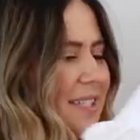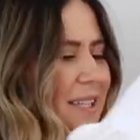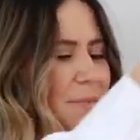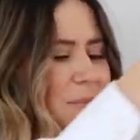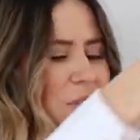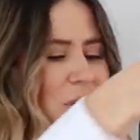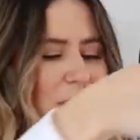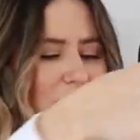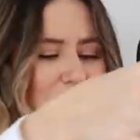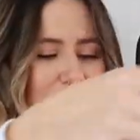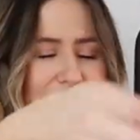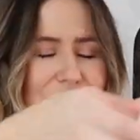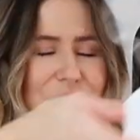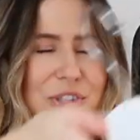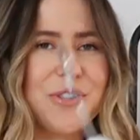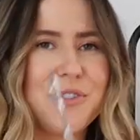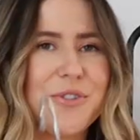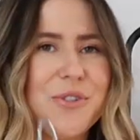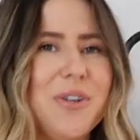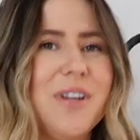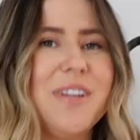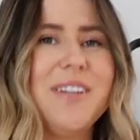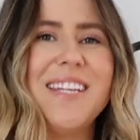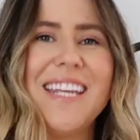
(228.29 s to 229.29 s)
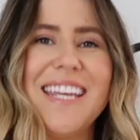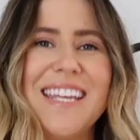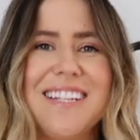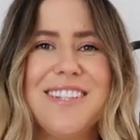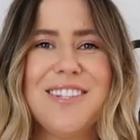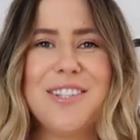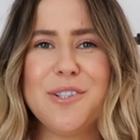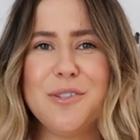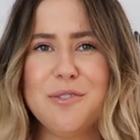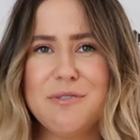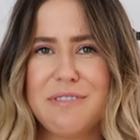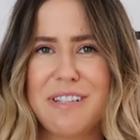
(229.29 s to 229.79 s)
sometimes you just do need a
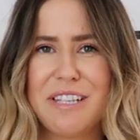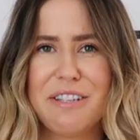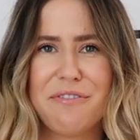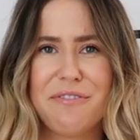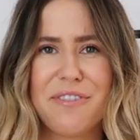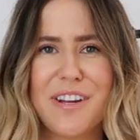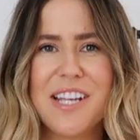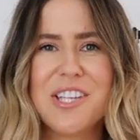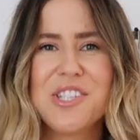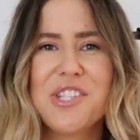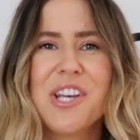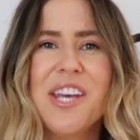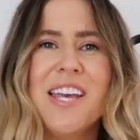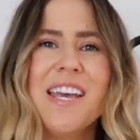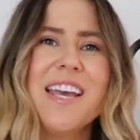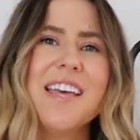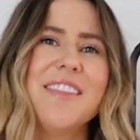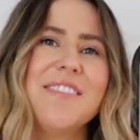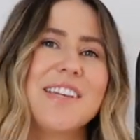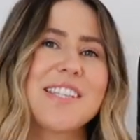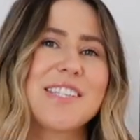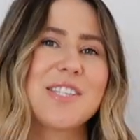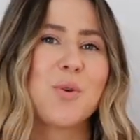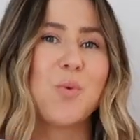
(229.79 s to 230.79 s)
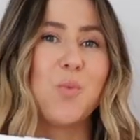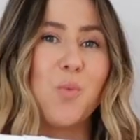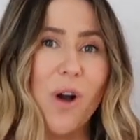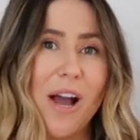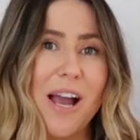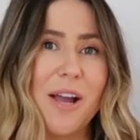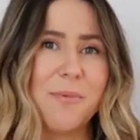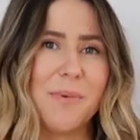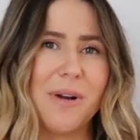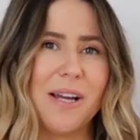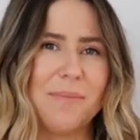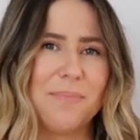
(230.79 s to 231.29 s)
little refresh. That's a
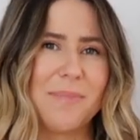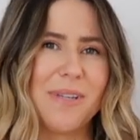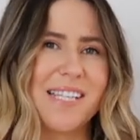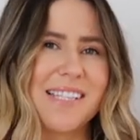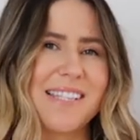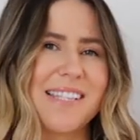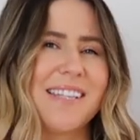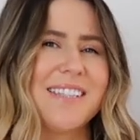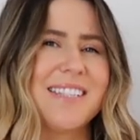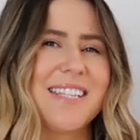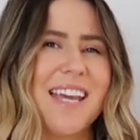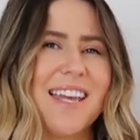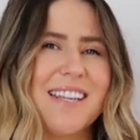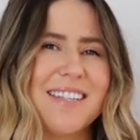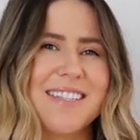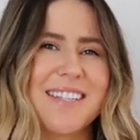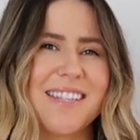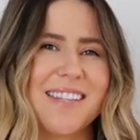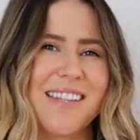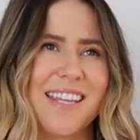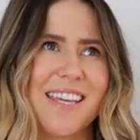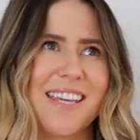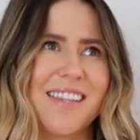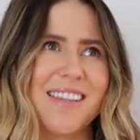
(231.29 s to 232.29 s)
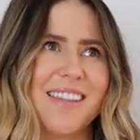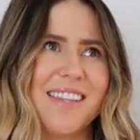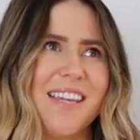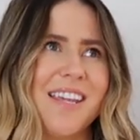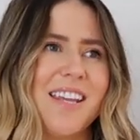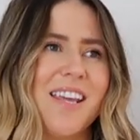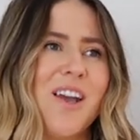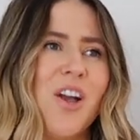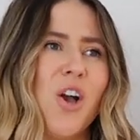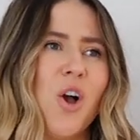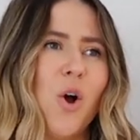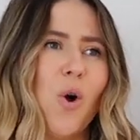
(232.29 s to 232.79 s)
white one, because I tend to think
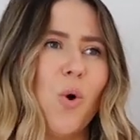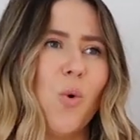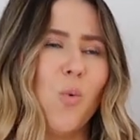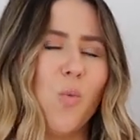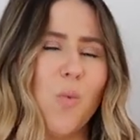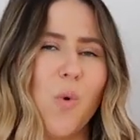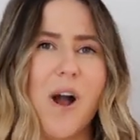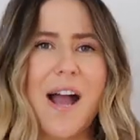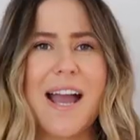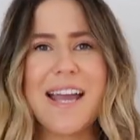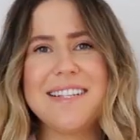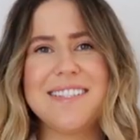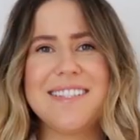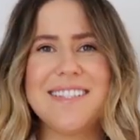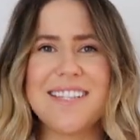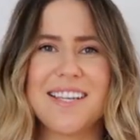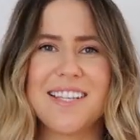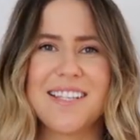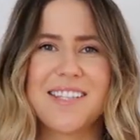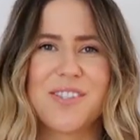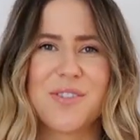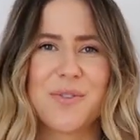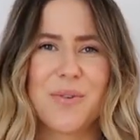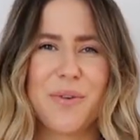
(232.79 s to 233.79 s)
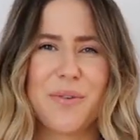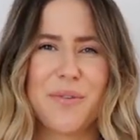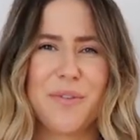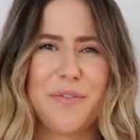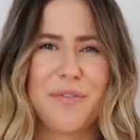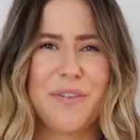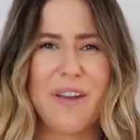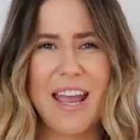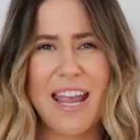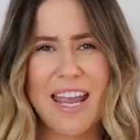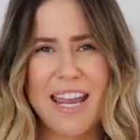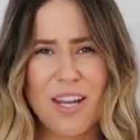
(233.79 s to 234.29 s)
that white does sort of
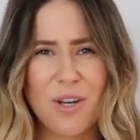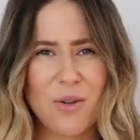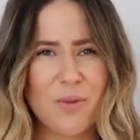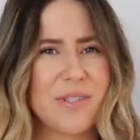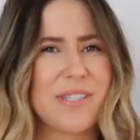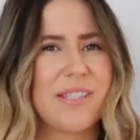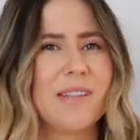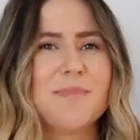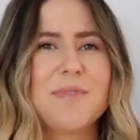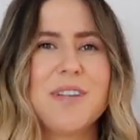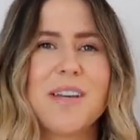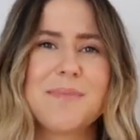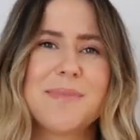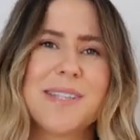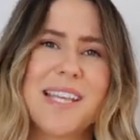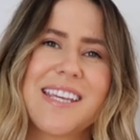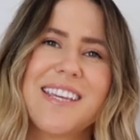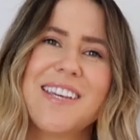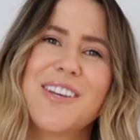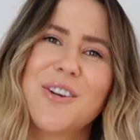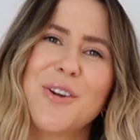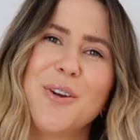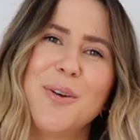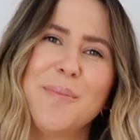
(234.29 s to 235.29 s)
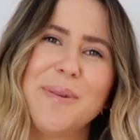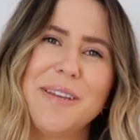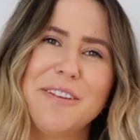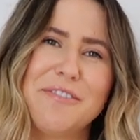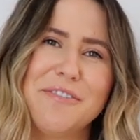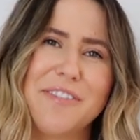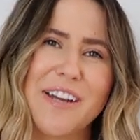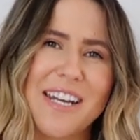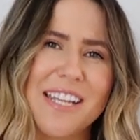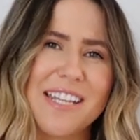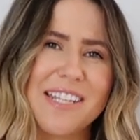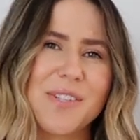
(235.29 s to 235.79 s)
fade, or sometimes they can go a bit
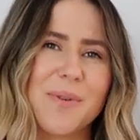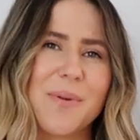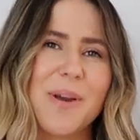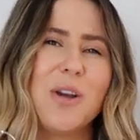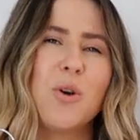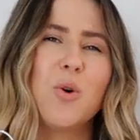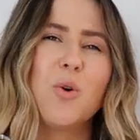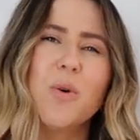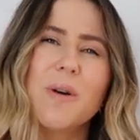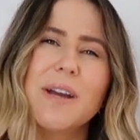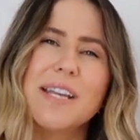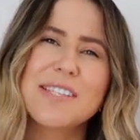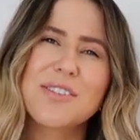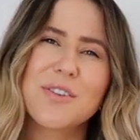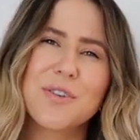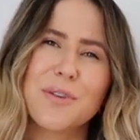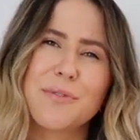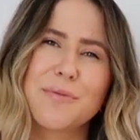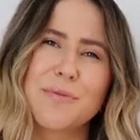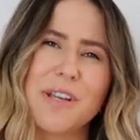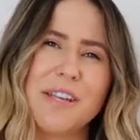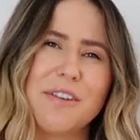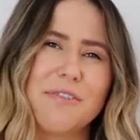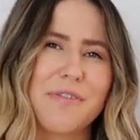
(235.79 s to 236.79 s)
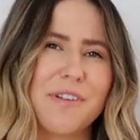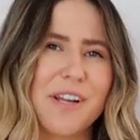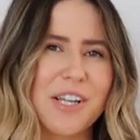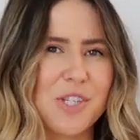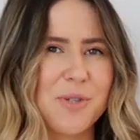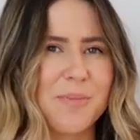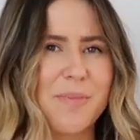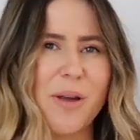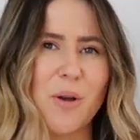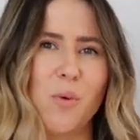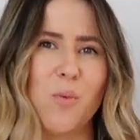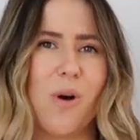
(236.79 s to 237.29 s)
funny. So I always sort of
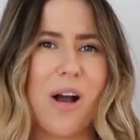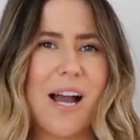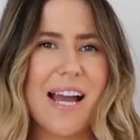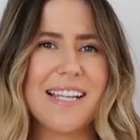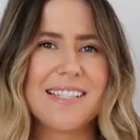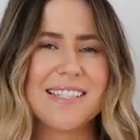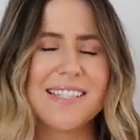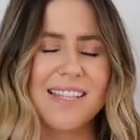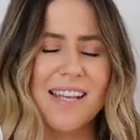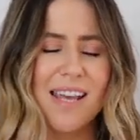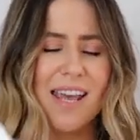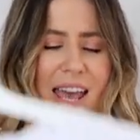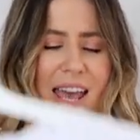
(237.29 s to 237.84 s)
refresh my whites.